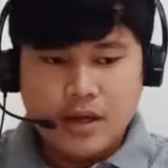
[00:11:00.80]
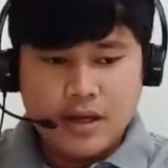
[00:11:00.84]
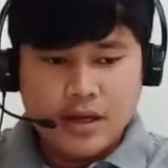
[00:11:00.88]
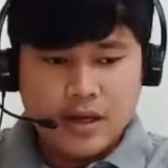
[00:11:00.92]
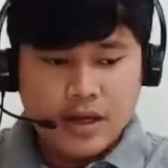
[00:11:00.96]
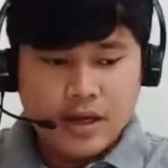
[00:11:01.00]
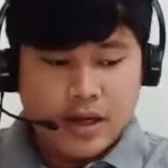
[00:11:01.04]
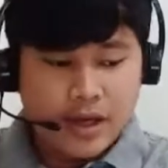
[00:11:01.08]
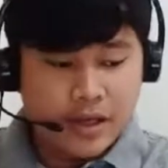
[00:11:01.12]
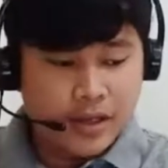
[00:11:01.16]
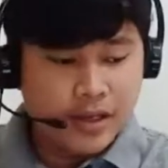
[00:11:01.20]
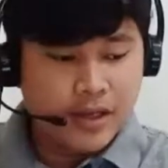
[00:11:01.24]

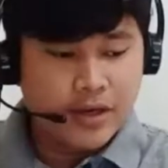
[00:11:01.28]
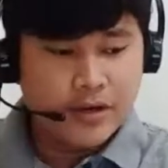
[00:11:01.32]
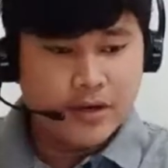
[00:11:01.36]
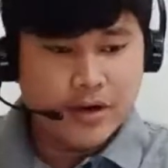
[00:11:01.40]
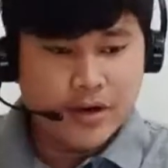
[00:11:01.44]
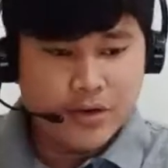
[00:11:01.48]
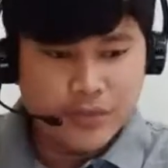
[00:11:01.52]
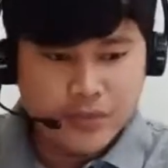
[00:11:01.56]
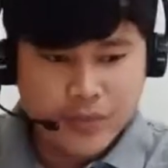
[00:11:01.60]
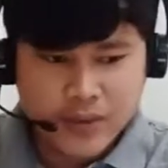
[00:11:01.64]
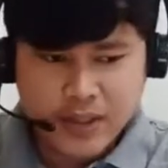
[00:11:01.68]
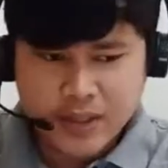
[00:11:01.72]
And here
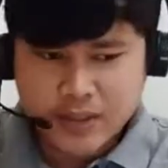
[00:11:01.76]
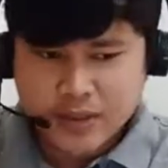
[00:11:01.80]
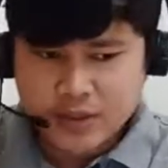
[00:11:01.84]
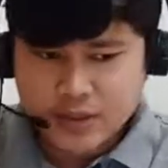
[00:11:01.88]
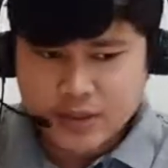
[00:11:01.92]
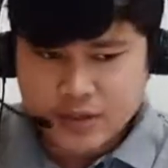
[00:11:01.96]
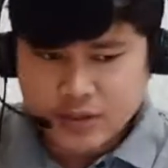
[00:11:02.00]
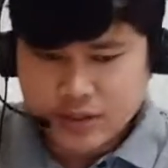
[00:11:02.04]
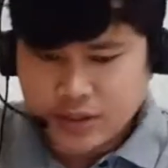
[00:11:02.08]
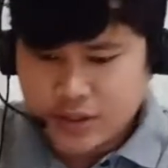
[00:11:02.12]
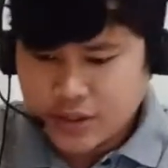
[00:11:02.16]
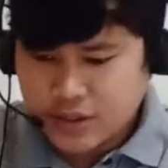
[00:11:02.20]
are
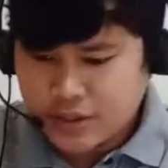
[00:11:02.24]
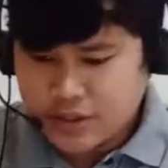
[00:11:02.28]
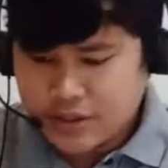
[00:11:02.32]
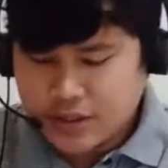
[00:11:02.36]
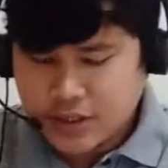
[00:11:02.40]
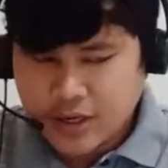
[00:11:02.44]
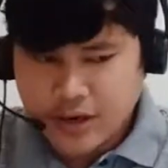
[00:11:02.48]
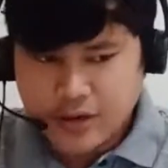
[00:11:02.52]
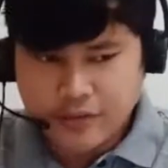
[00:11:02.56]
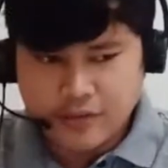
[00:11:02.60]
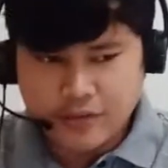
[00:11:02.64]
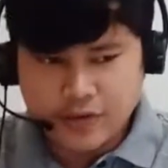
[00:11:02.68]
reasons in the
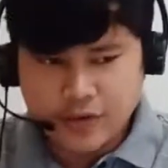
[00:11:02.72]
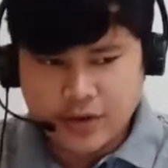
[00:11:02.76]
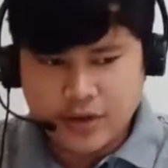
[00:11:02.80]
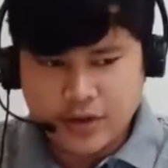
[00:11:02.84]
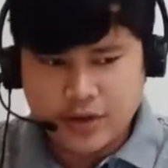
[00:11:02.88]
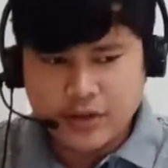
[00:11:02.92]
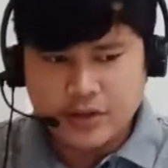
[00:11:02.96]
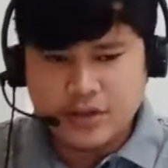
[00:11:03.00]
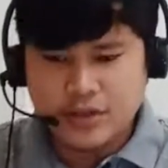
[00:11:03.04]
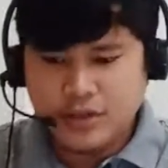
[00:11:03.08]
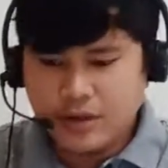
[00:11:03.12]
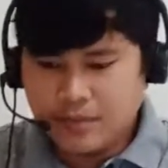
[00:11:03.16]
same
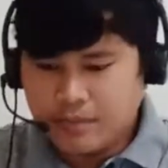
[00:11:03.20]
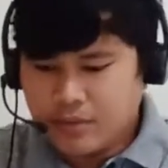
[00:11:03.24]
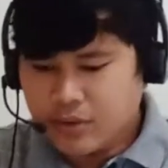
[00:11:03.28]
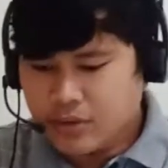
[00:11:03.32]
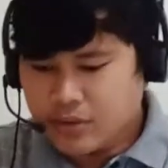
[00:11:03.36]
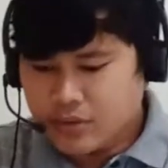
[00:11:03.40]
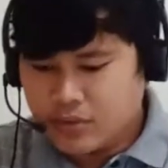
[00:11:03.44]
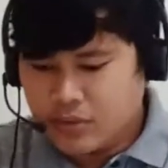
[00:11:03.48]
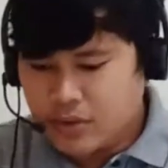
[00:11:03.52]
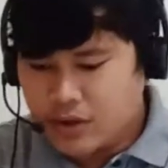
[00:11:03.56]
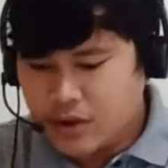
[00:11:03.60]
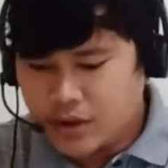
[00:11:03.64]
verse.
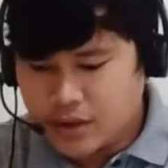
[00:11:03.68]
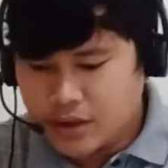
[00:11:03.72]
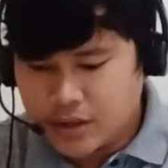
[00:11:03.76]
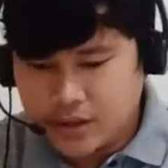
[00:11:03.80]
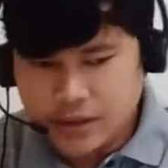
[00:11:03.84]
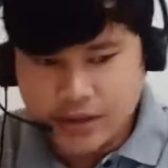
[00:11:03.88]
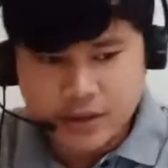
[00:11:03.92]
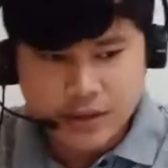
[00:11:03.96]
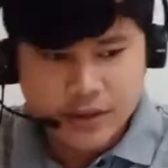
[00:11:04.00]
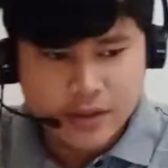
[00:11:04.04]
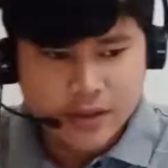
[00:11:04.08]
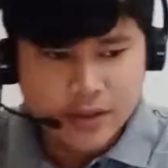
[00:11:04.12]
Number
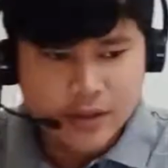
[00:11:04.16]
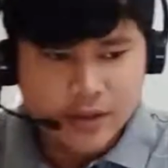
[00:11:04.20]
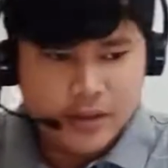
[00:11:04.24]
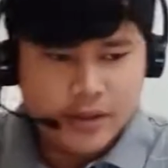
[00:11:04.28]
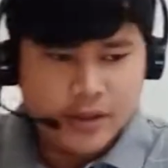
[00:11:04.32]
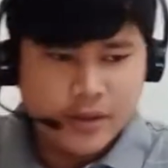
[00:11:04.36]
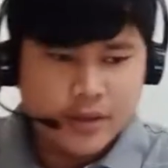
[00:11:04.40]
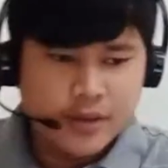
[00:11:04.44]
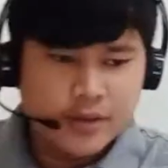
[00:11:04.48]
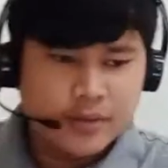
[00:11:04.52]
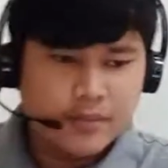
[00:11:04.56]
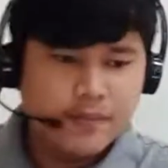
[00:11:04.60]
one,
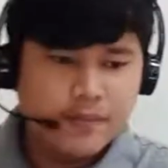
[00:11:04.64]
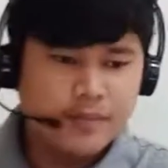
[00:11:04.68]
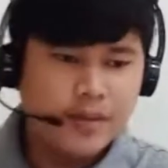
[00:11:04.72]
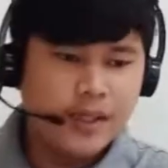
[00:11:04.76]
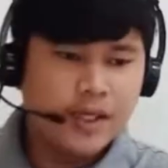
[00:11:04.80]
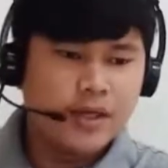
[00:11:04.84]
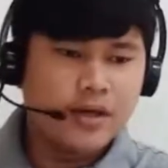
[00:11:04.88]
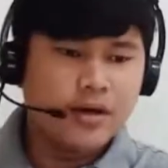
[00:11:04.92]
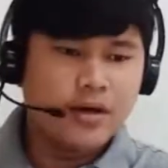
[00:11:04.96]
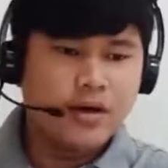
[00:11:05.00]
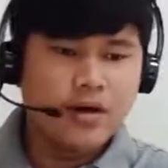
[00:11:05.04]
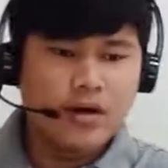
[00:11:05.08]

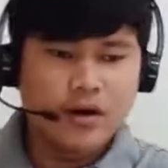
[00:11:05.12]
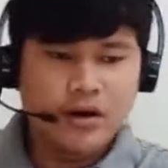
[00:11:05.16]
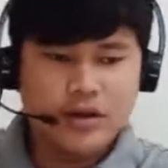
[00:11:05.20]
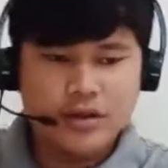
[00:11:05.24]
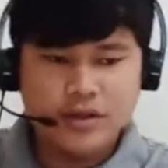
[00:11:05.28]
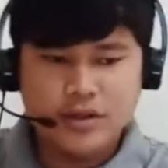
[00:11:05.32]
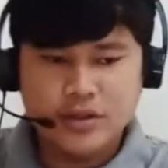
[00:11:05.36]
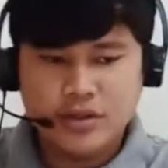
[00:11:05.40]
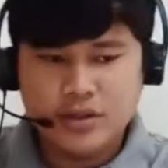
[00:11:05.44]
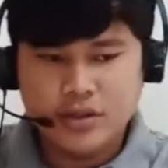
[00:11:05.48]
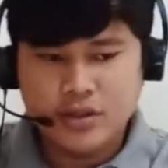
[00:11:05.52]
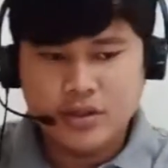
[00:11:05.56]

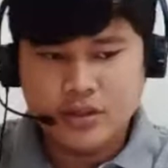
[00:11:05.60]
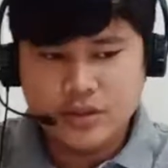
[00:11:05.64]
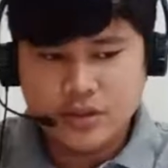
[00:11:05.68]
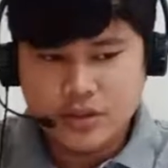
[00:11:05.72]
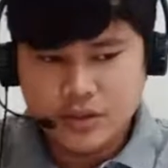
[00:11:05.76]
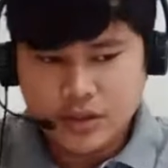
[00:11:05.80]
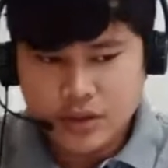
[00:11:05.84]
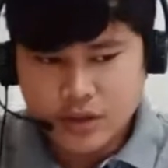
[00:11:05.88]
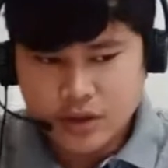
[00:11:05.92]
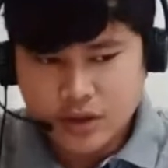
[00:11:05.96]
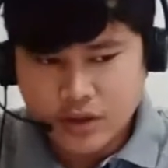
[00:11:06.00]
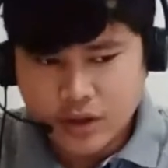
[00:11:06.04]
because
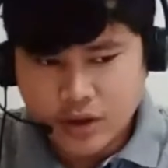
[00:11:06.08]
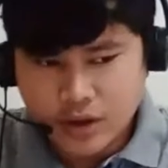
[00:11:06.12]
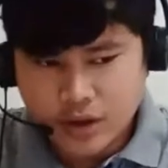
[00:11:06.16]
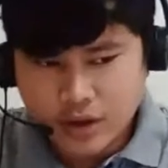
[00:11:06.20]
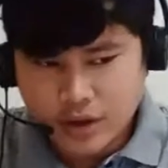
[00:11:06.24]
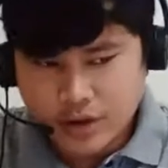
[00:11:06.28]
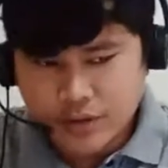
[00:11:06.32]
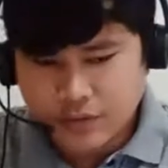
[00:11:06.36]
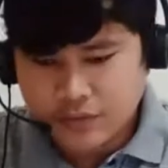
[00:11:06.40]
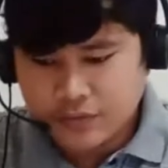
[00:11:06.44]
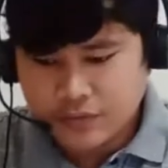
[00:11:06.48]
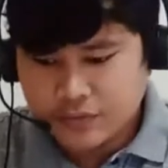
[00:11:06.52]

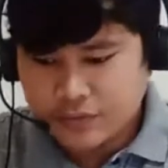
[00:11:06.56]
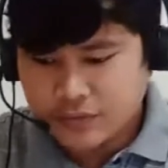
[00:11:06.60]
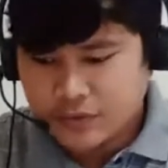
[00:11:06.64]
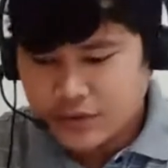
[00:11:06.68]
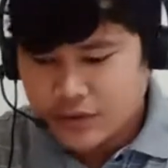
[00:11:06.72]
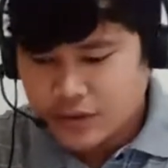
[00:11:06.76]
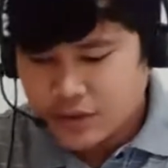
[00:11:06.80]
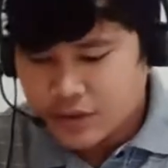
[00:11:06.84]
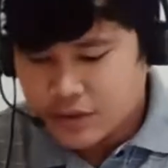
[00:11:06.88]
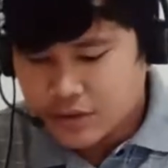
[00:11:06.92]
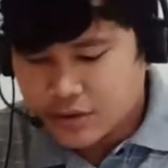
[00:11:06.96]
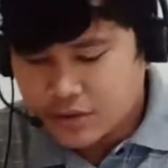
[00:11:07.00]
of
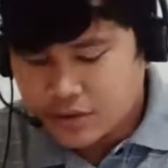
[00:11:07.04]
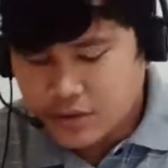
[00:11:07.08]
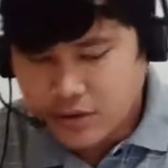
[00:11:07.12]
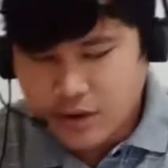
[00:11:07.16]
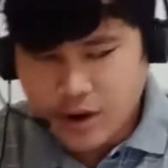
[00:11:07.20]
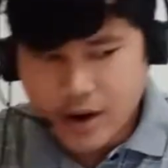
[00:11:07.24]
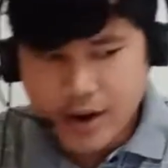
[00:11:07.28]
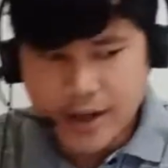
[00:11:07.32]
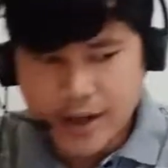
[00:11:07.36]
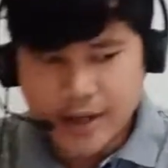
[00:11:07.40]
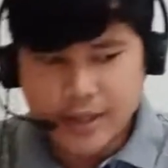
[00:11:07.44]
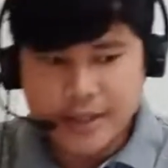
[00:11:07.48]

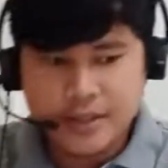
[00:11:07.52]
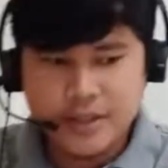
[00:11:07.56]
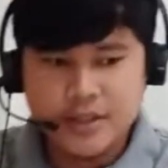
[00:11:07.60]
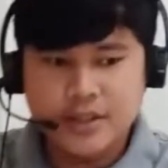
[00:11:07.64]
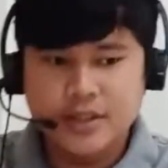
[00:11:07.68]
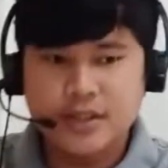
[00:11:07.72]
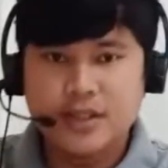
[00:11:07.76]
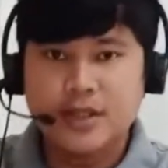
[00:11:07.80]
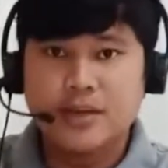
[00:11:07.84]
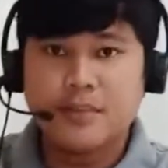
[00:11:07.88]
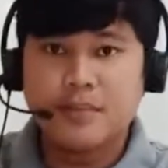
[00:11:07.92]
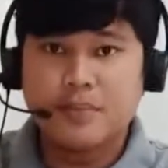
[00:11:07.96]
Christ's
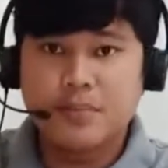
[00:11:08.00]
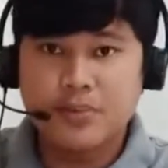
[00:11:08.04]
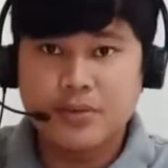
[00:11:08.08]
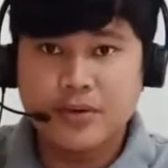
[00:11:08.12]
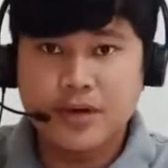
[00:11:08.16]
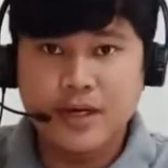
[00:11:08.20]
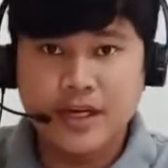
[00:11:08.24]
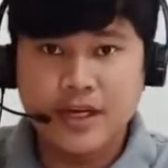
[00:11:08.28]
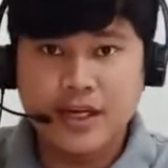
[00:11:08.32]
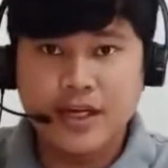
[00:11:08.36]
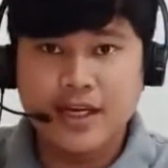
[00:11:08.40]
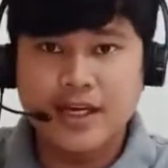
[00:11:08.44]

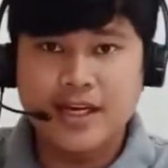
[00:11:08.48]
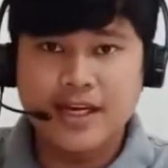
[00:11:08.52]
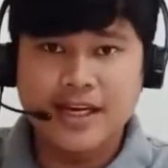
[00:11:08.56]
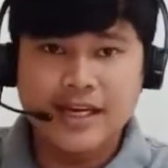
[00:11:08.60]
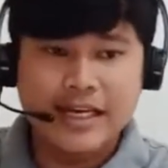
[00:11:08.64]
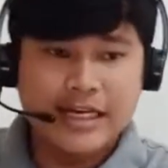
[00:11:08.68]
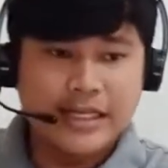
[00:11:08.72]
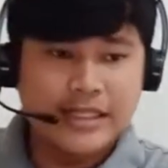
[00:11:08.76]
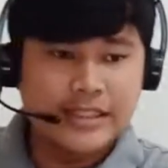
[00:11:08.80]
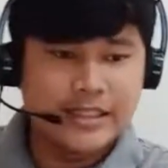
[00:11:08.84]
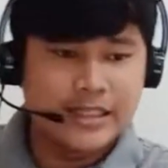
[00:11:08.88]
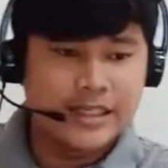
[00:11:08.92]

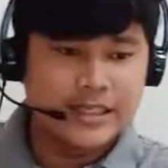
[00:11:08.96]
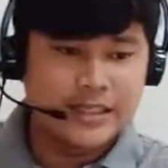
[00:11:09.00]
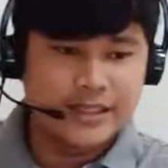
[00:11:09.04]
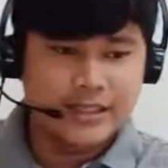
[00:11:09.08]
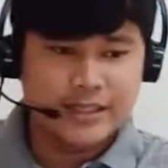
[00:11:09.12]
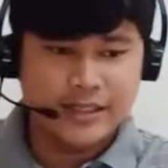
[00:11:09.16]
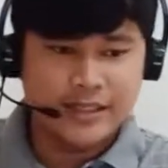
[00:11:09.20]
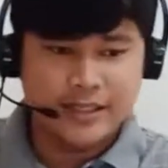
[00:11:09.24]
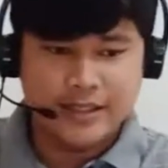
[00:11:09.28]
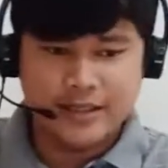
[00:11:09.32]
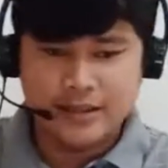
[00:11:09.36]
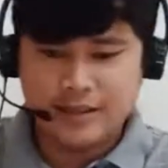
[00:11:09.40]

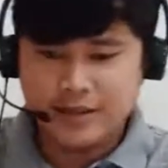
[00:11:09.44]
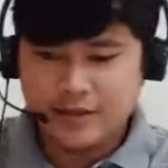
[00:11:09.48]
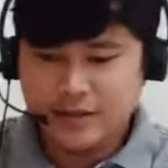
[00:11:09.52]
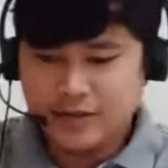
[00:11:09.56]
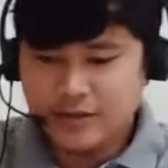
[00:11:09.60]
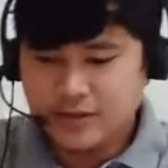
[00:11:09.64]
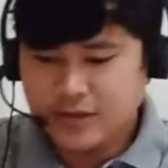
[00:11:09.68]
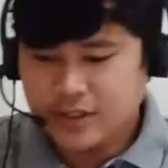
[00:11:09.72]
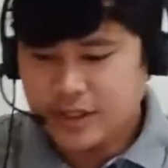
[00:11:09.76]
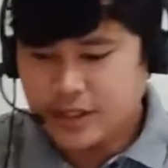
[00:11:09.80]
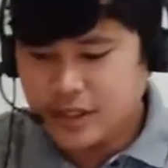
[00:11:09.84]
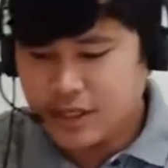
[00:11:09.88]
pre-existent.
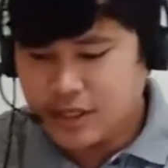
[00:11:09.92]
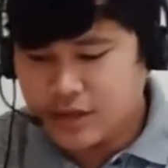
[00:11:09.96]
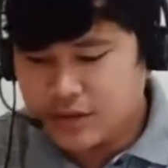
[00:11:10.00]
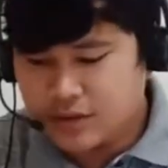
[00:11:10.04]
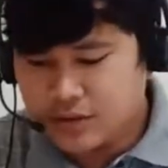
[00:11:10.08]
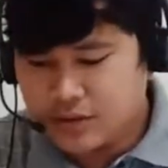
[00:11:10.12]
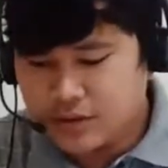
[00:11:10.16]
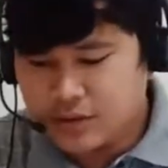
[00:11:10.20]
Ang saying,